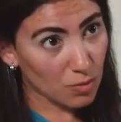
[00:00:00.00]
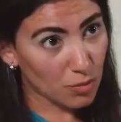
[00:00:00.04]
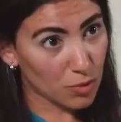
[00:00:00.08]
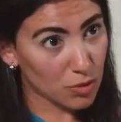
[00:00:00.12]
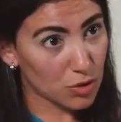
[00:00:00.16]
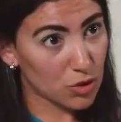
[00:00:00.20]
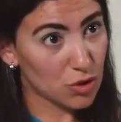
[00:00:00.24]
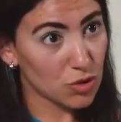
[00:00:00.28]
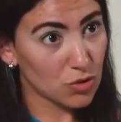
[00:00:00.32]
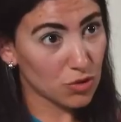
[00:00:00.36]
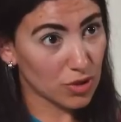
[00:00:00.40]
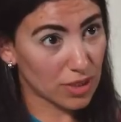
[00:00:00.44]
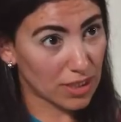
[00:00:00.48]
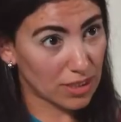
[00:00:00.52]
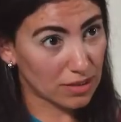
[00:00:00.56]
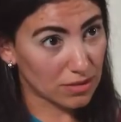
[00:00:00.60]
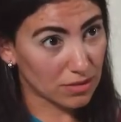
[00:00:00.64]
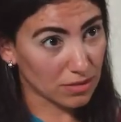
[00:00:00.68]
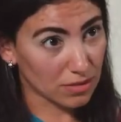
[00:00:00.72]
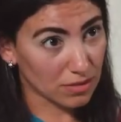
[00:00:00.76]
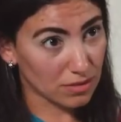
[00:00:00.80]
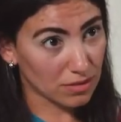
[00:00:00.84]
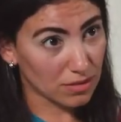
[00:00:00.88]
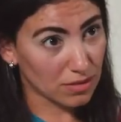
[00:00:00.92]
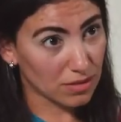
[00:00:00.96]
put your
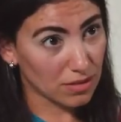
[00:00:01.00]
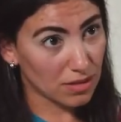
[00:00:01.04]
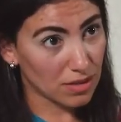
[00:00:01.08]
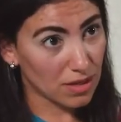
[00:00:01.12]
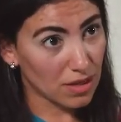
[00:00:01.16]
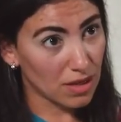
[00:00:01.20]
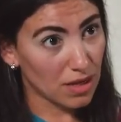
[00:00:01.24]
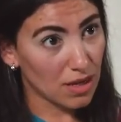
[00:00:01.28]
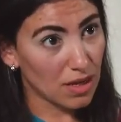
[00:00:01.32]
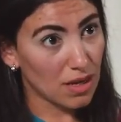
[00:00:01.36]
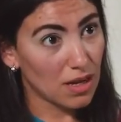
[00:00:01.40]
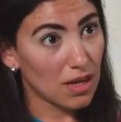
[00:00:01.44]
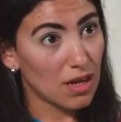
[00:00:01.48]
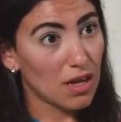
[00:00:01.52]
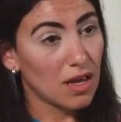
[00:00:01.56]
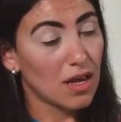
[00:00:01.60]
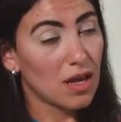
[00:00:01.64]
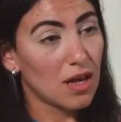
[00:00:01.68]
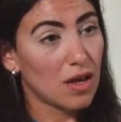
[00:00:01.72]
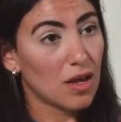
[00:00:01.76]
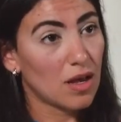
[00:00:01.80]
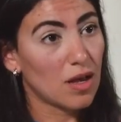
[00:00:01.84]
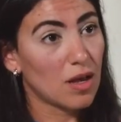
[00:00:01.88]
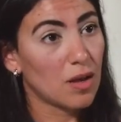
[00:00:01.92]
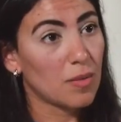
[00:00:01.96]
needle.
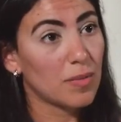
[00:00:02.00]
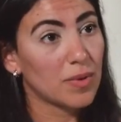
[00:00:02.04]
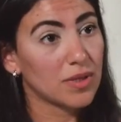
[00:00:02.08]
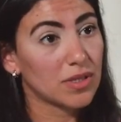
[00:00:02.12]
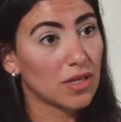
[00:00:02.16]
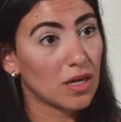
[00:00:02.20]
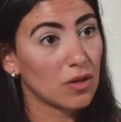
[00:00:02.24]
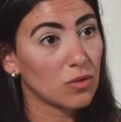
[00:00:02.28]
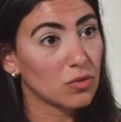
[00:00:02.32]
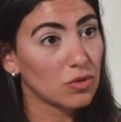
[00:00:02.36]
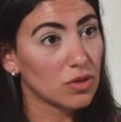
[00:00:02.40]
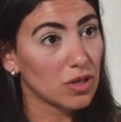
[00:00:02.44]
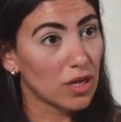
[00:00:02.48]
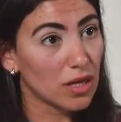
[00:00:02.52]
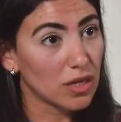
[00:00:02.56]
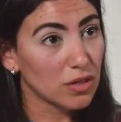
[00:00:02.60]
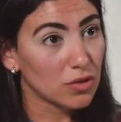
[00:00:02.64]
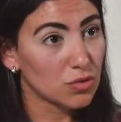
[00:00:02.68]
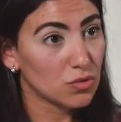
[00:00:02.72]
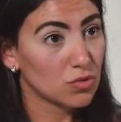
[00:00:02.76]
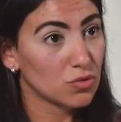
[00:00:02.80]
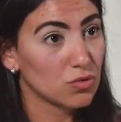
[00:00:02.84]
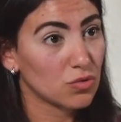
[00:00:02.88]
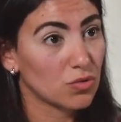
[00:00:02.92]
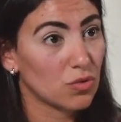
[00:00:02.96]
But I would
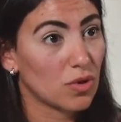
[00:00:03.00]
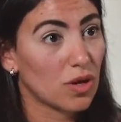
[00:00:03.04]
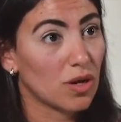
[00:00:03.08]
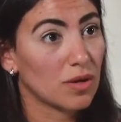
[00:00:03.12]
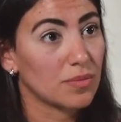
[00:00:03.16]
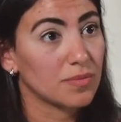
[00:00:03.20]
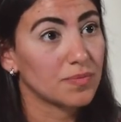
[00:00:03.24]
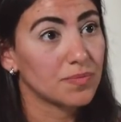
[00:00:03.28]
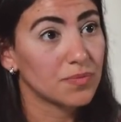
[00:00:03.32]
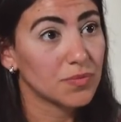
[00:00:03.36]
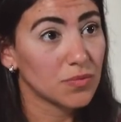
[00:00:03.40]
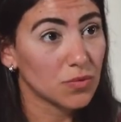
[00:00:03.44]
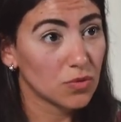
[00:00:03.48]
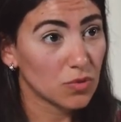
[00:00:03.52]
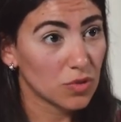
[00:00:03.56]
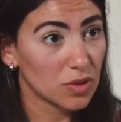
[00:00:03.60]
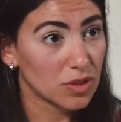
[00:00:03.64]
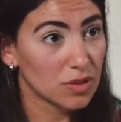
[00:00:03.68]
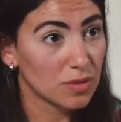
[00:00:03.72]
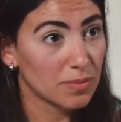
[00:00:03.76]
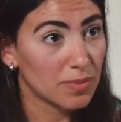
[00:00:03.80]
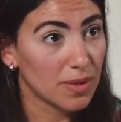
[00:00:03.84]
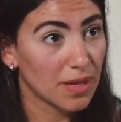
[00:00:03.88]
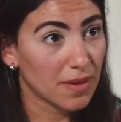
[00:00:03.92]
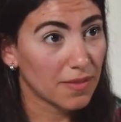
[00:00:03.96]
like to
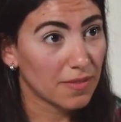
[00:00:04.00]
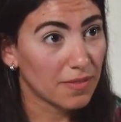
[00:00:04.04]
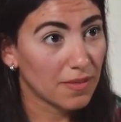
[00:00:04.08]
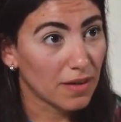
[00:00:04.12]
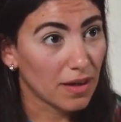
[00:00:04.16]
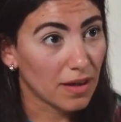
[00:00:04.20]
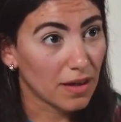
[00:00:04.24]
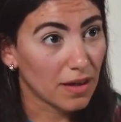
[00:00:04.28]
explain